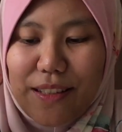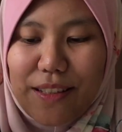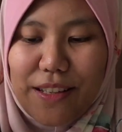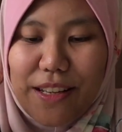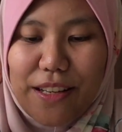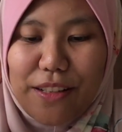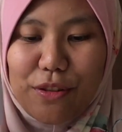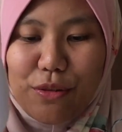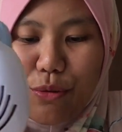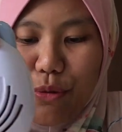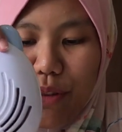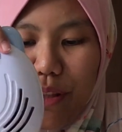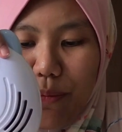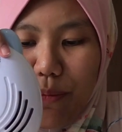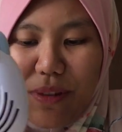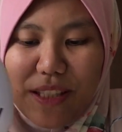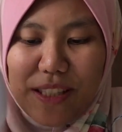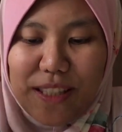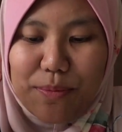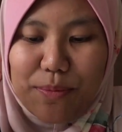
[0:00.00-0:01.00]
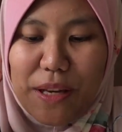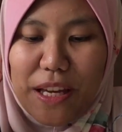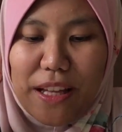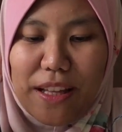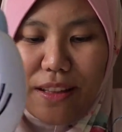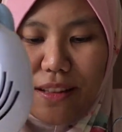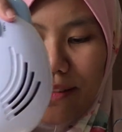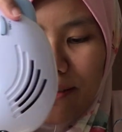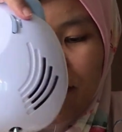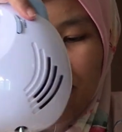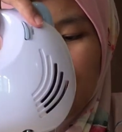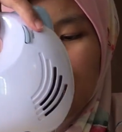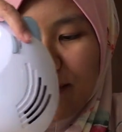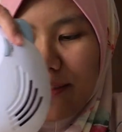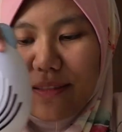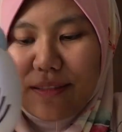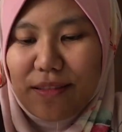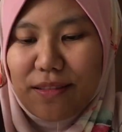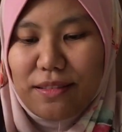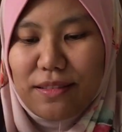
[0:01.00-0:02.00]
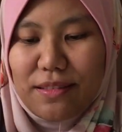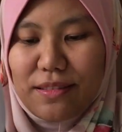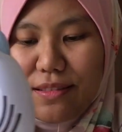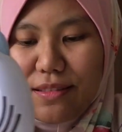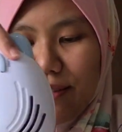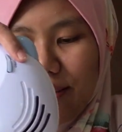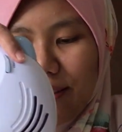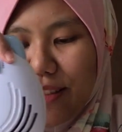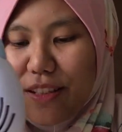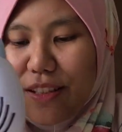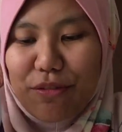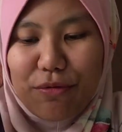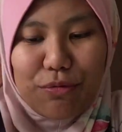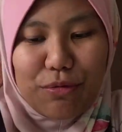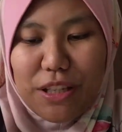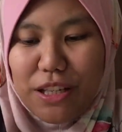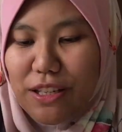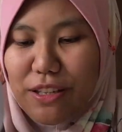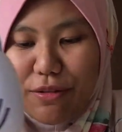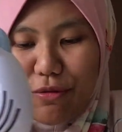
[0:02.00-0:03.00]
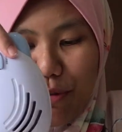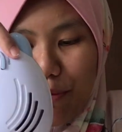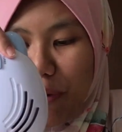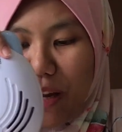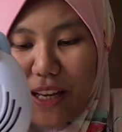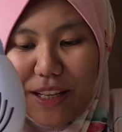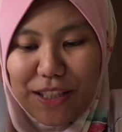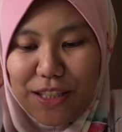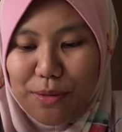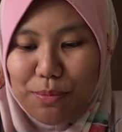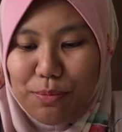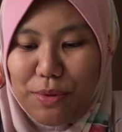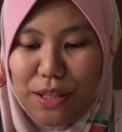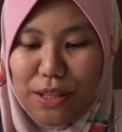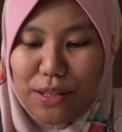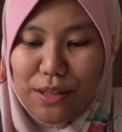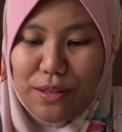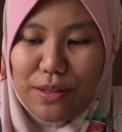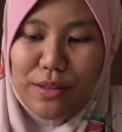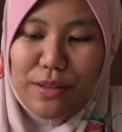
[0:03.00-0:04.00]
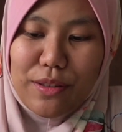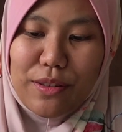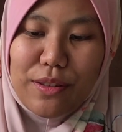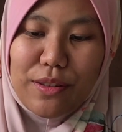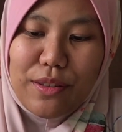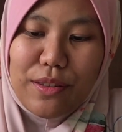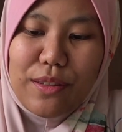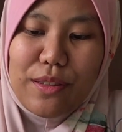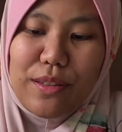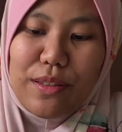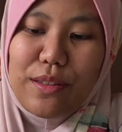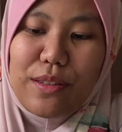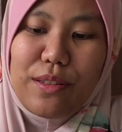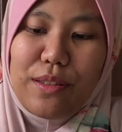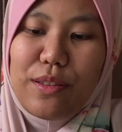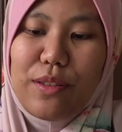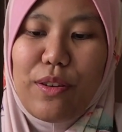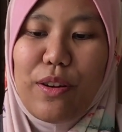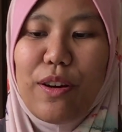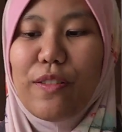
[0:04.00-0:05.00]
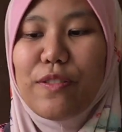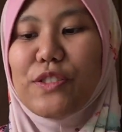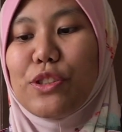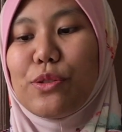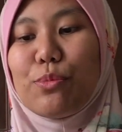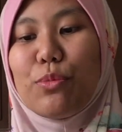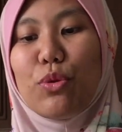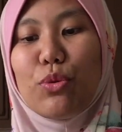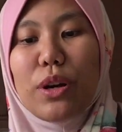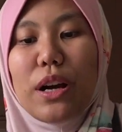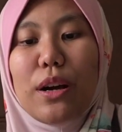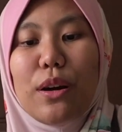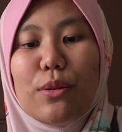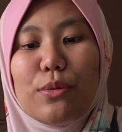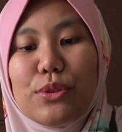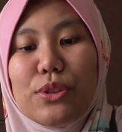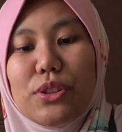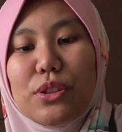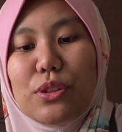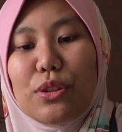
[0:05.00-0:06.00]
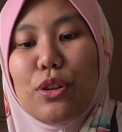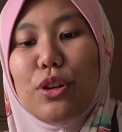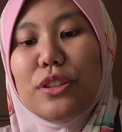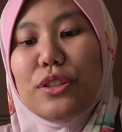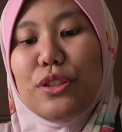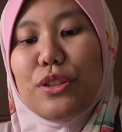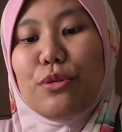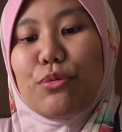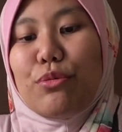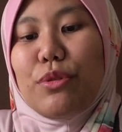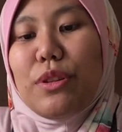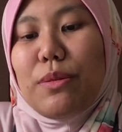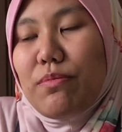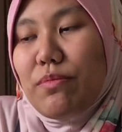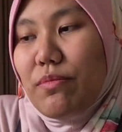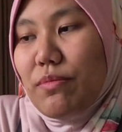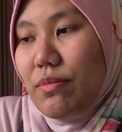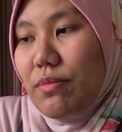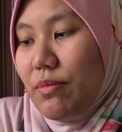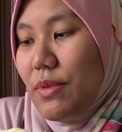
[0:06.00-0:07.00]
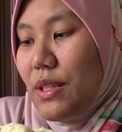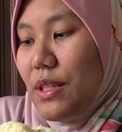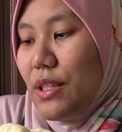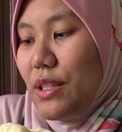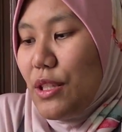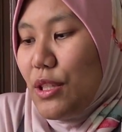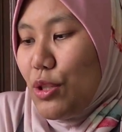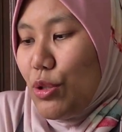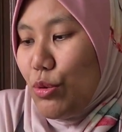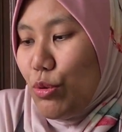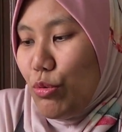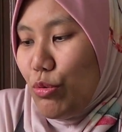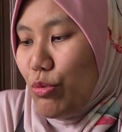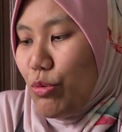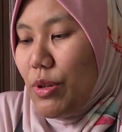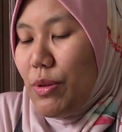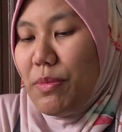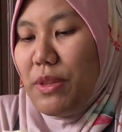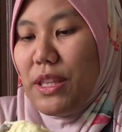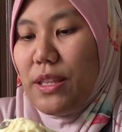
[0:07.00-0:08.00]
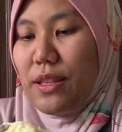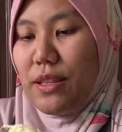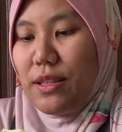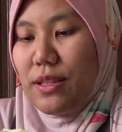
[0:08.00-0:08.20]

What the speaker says: That creamy smell really reminds me of smokehouse clotted cream. So creamy.